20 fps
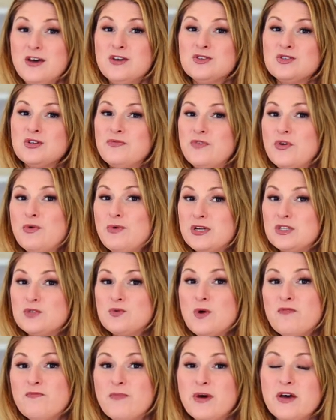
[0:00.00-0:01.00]
So if you want
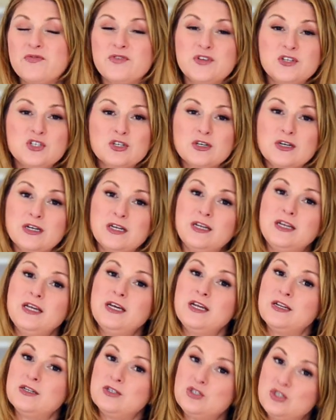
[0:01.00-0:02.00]
12 muffins, you're gonna
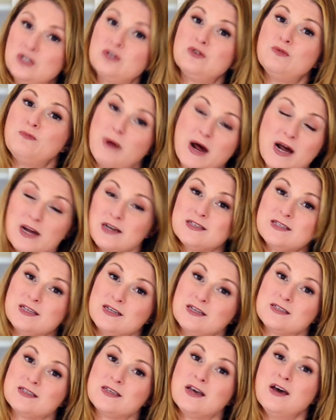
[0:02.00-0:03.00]
need two
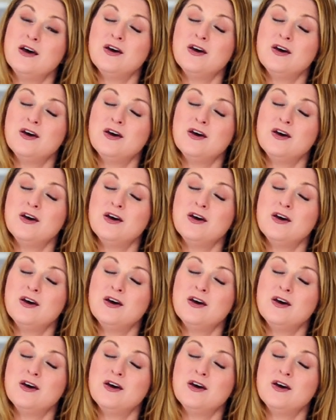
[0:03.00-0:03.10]
boxes.